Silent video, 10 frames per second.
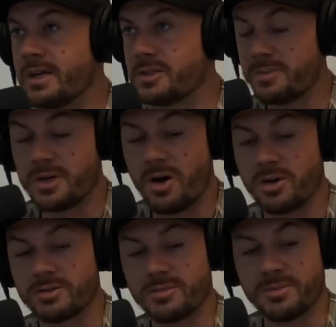And it's been
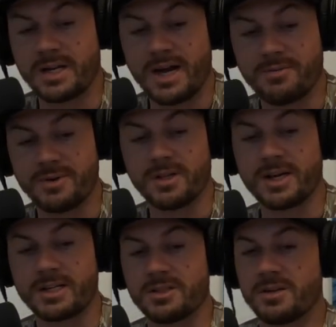awesome. And I feel
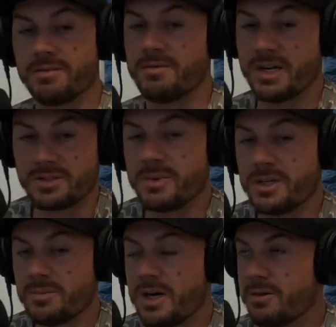like it's an investment to buy